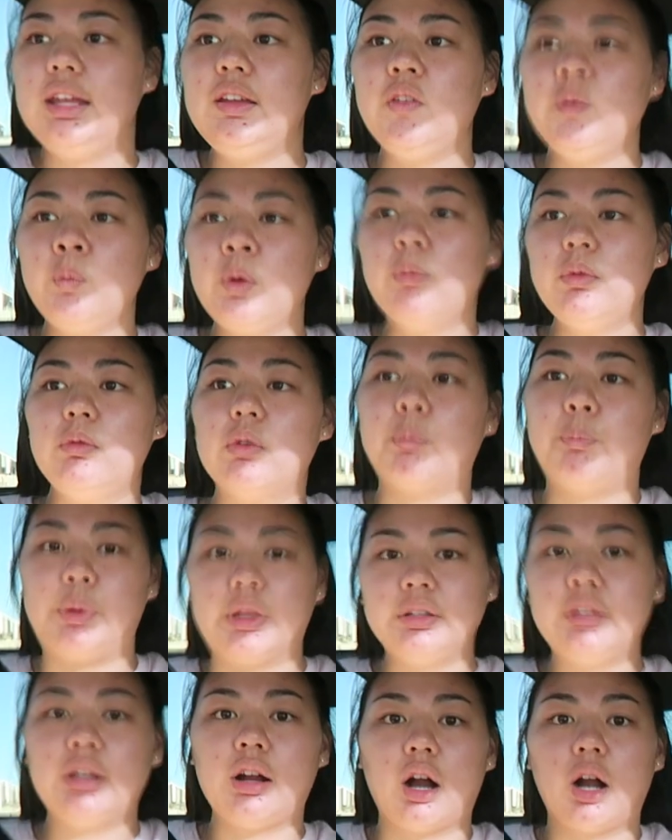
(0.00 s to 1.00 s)
Even when we were
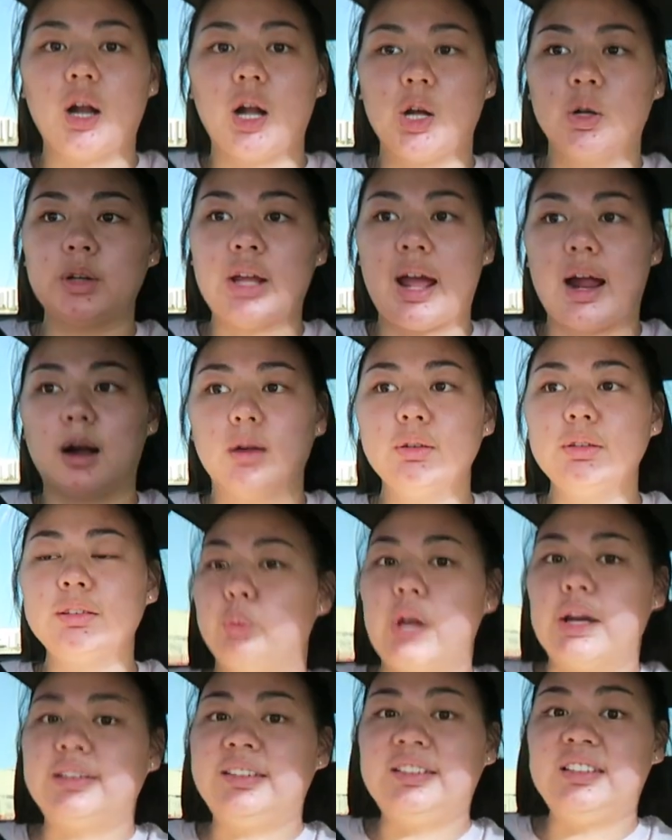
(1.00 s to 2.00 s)
building our own house,
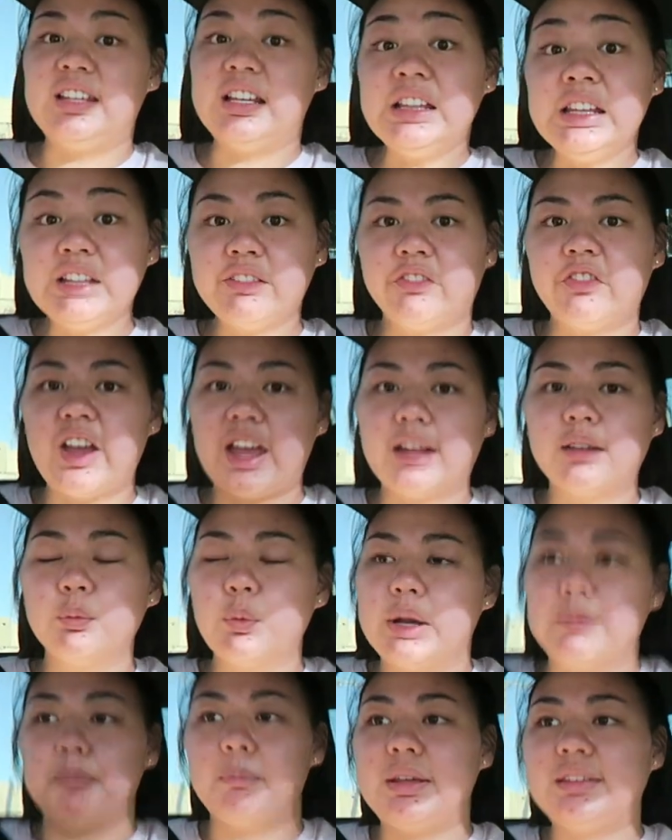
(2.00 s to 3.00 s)
a ceiling fan
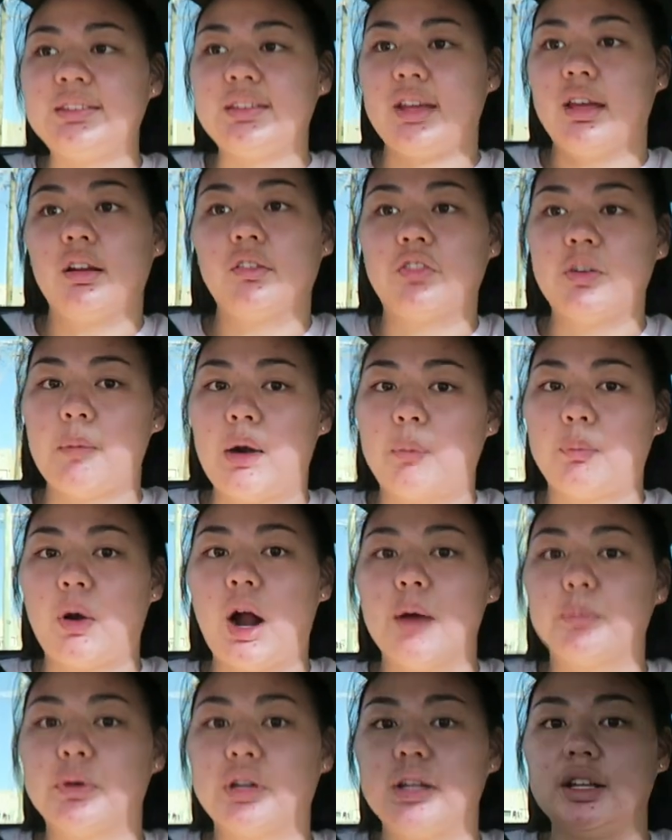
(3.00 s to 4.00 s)
went missing from our
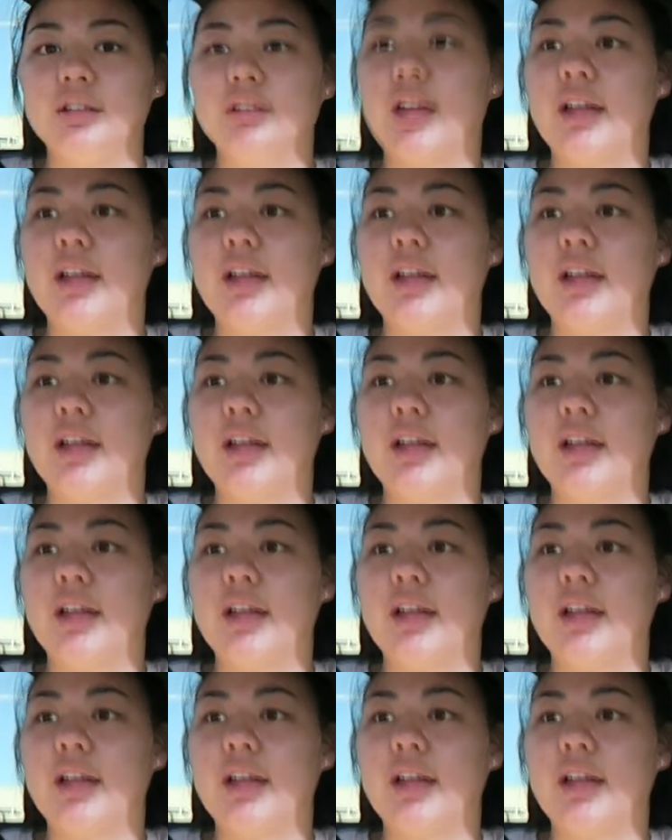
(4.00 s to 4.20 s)
property.